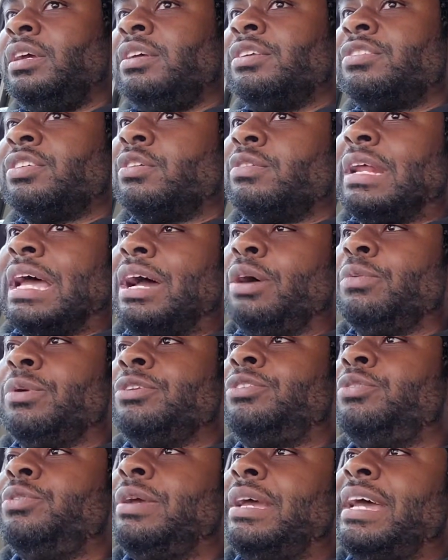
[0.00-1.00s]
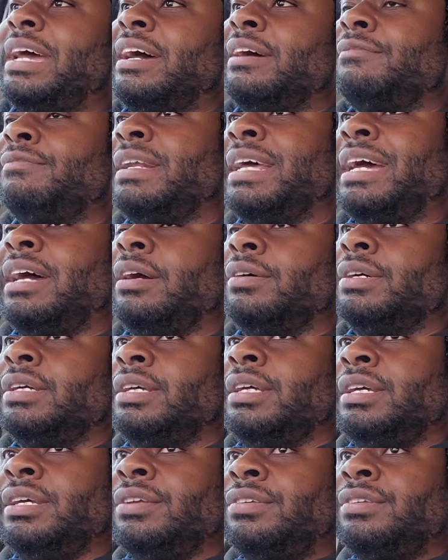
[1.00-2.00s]
So now what you have now
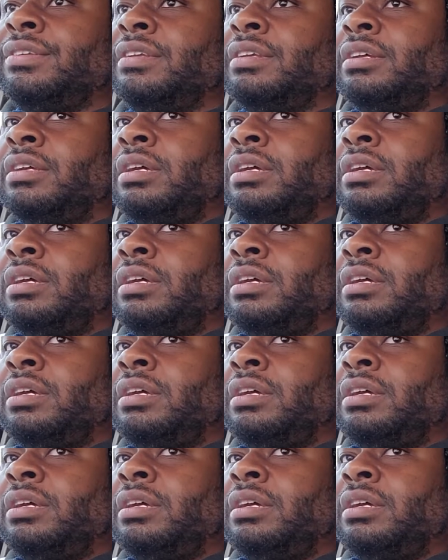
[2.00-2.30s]
is